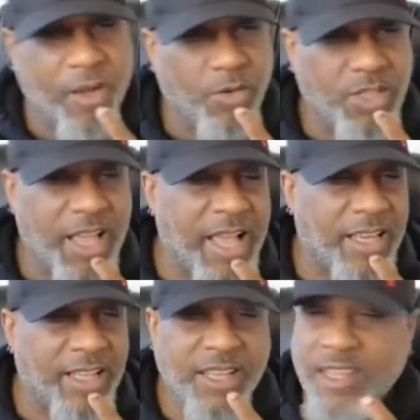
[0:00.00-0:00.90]
co
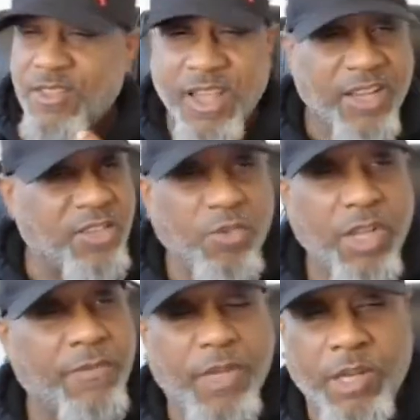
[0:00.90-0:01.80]
signed it, there's no
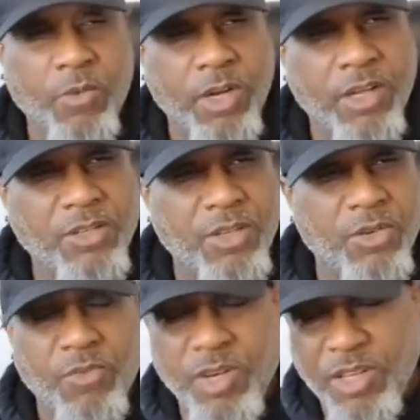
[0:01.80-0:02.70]
need for anyone else to
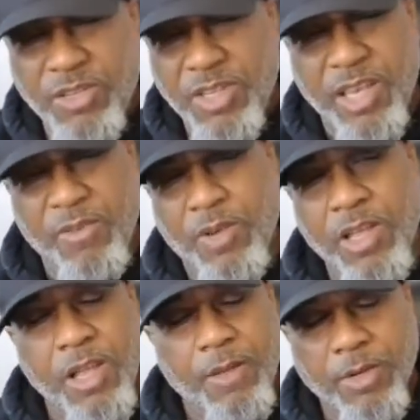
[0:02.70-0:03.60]
do it. And what are you saying? What
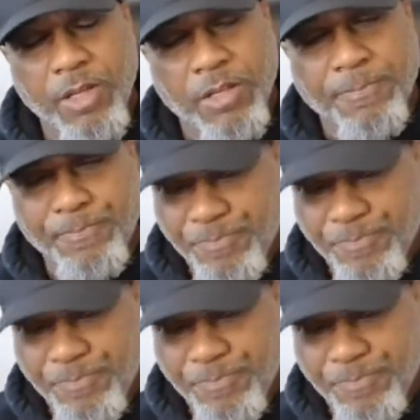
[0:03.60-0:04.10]
look,